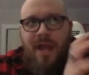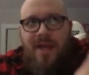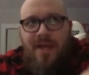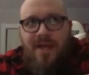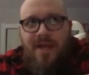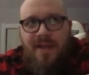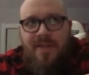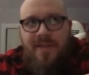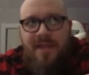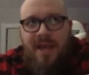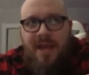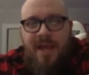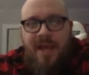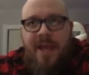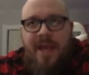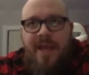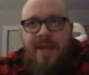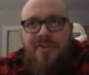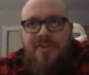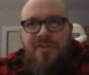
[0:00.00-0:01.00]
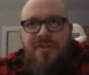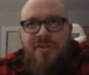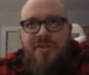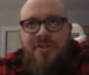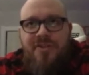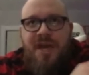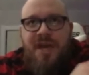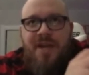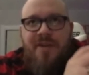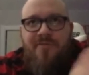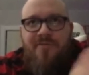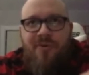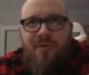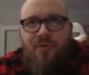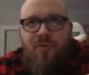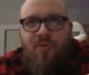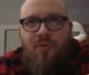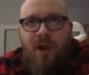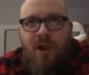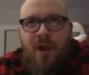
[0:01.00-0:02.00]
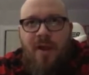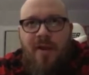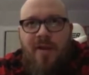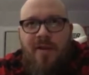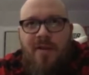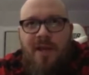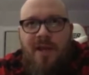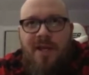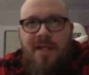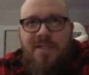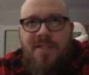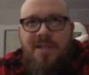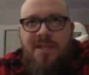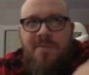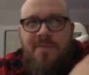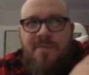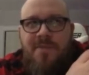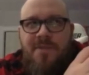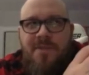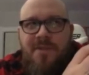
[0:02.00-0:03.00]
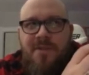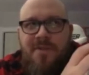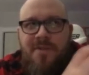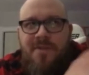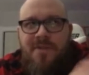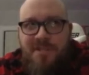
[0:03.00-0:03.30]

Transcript: at that age, you're just kind of aware that something's a little